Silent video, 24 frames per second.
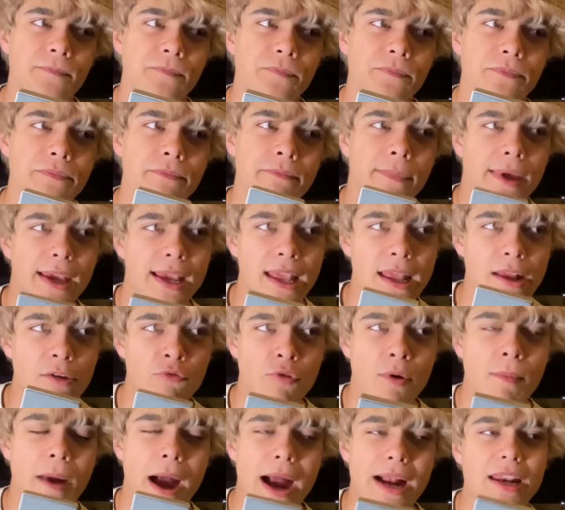
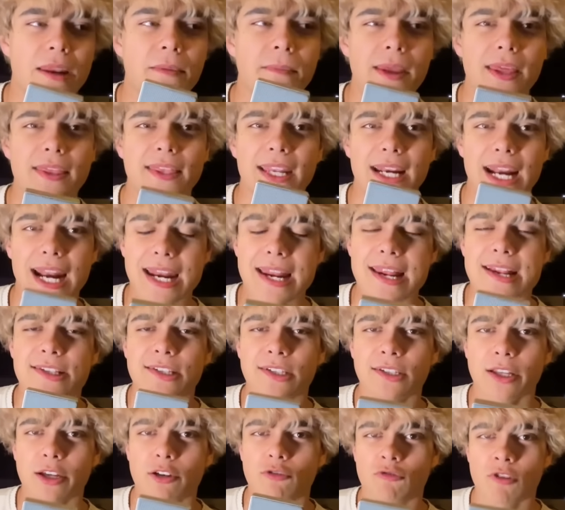reminding me that I need
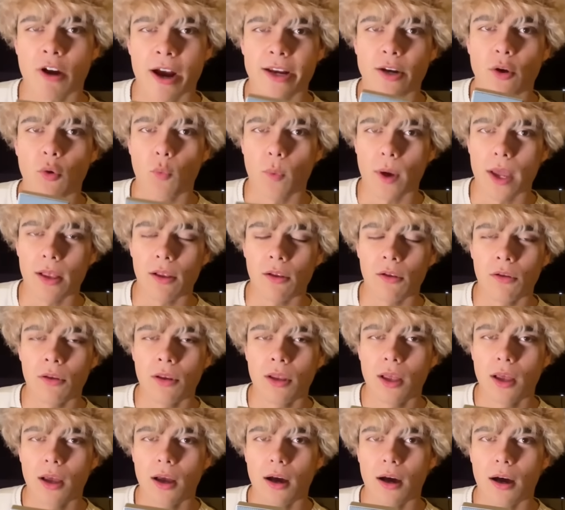to like write a will,
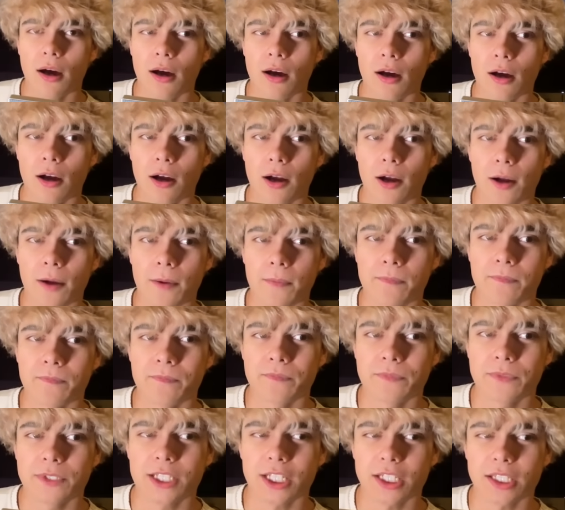to
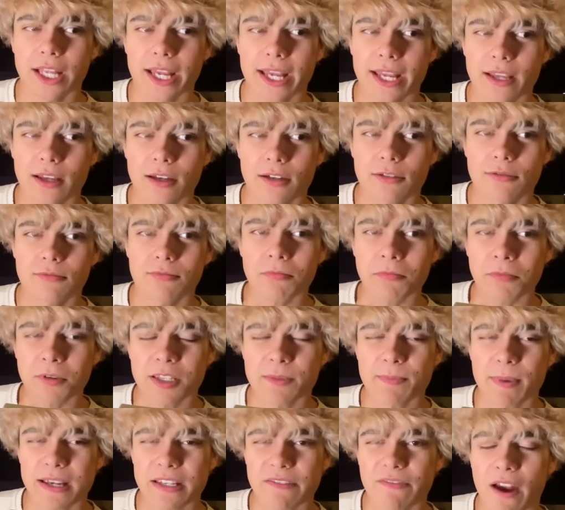like
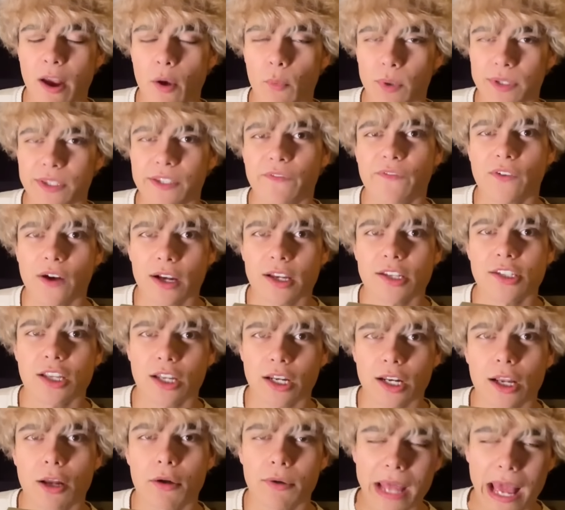specify what the fuck is
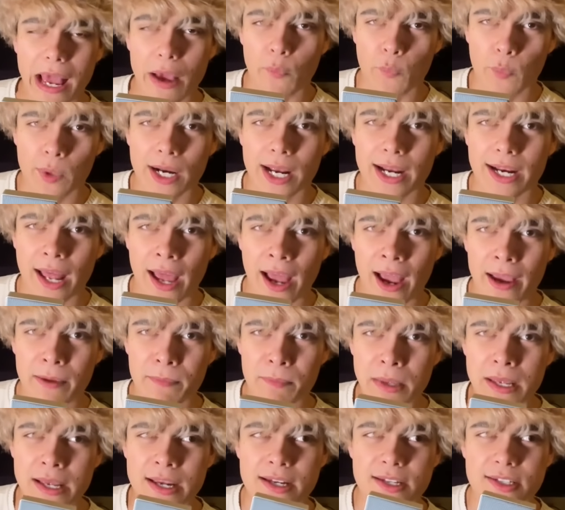gonna go down when I die,
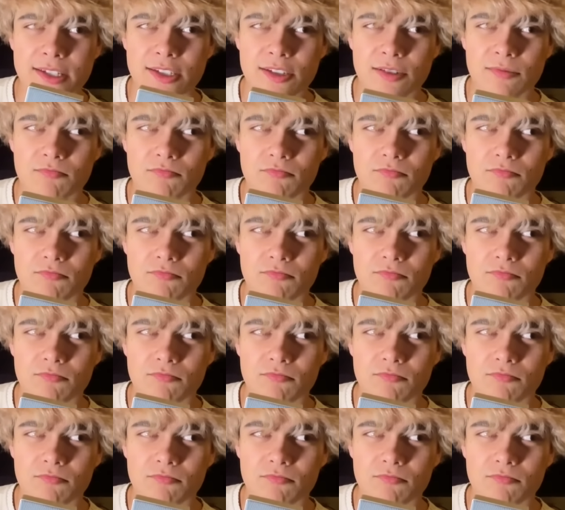because